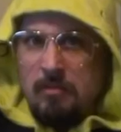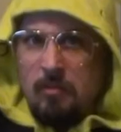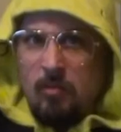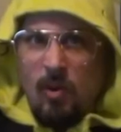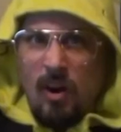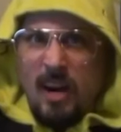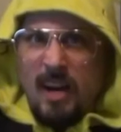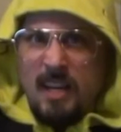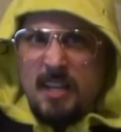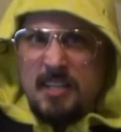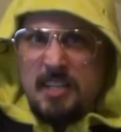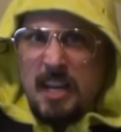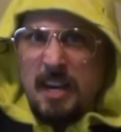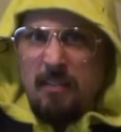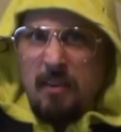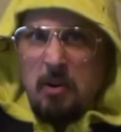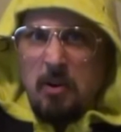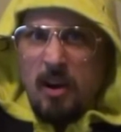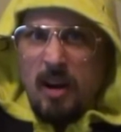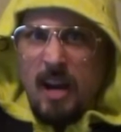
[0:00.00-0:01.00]
Why is
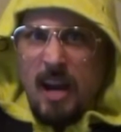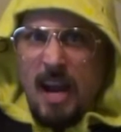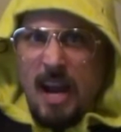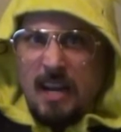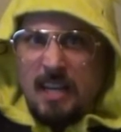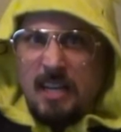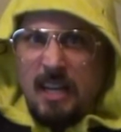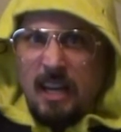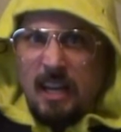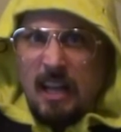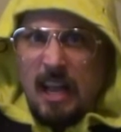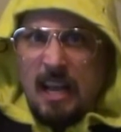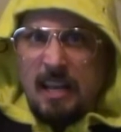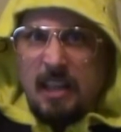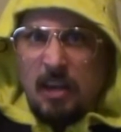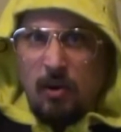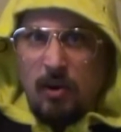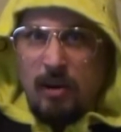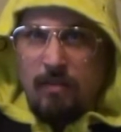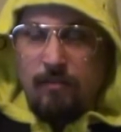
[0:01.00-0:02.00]
everyone acting like
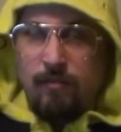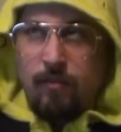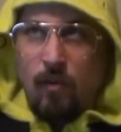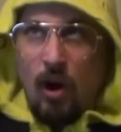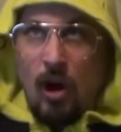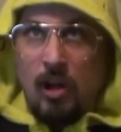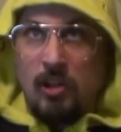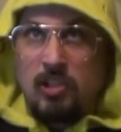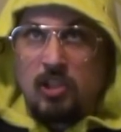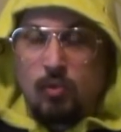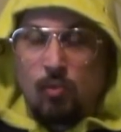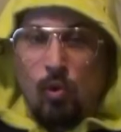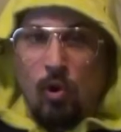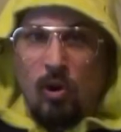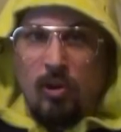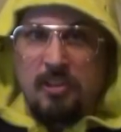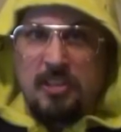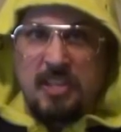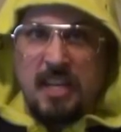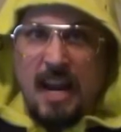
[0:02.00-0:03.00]
they're in Franz
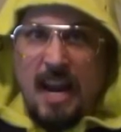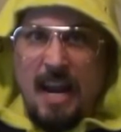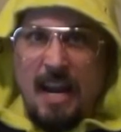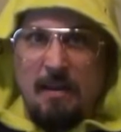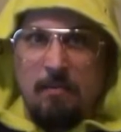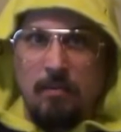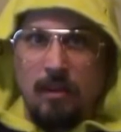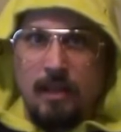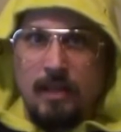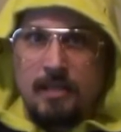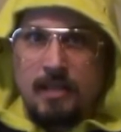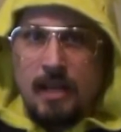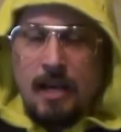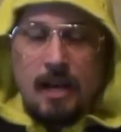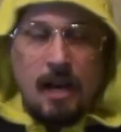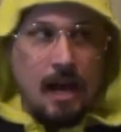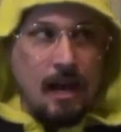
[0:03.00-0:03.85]
Werth's Hamlet?